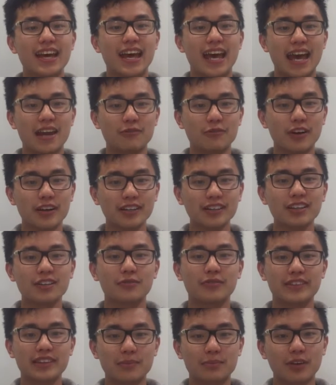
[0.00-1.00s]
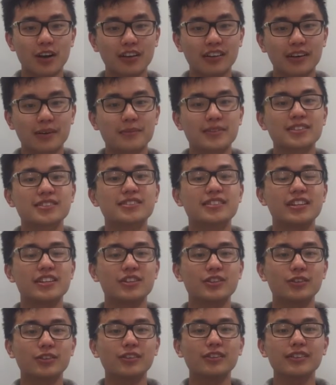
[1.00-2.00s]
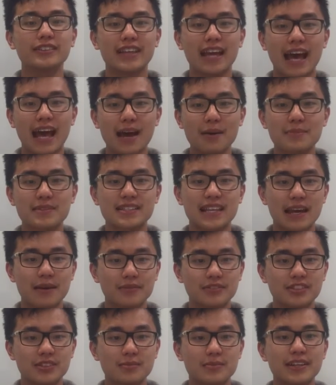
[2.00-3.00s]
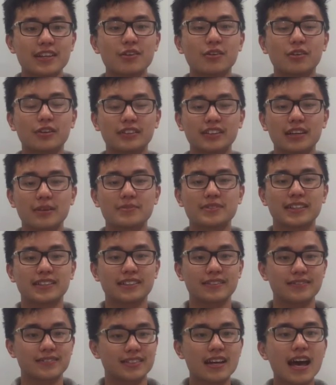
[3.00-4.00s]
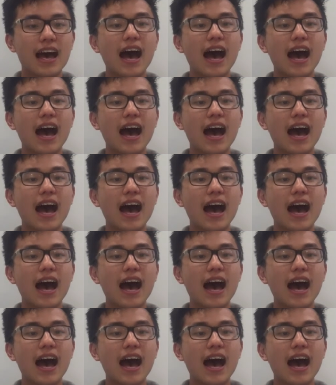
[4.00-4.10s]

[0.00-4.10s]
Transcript: and work with the programmers to ensure the app is able to meet all the objectives.